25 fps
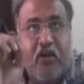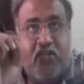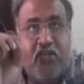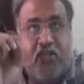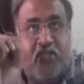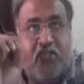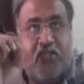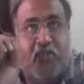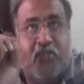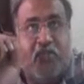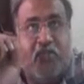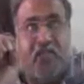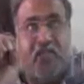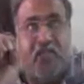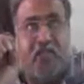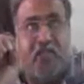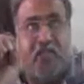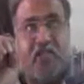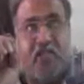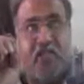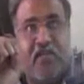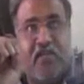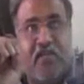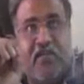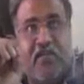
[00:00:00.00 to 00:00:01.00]
of loss
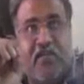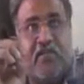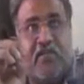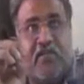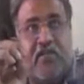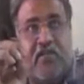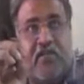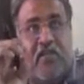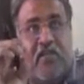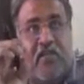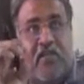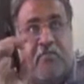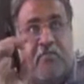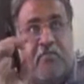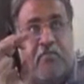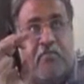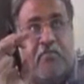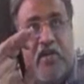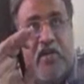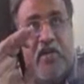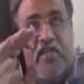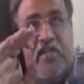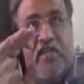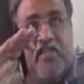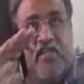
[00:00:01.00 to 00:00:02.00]
buoyancy that
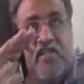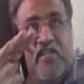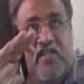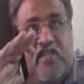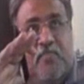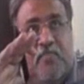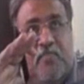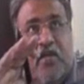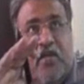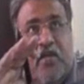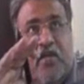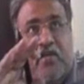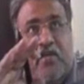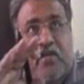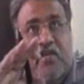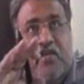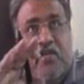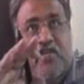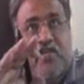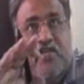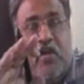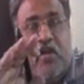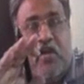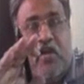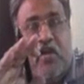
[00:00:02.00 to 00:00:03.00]
buoyancy part
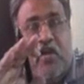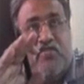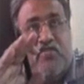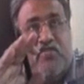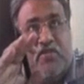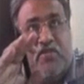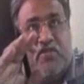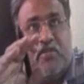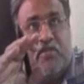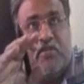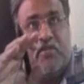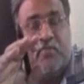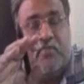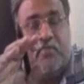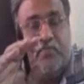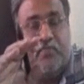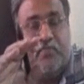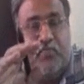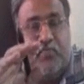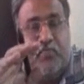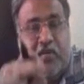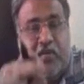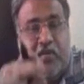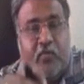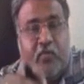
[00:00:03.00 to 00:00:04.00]
is lost from the ship.
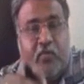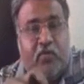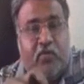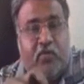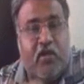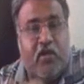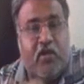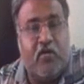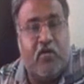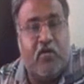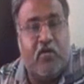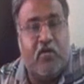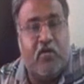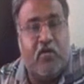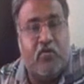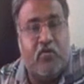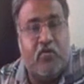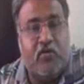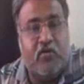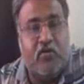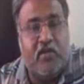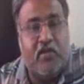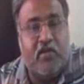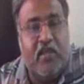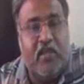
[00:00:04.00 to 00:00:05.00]
Now,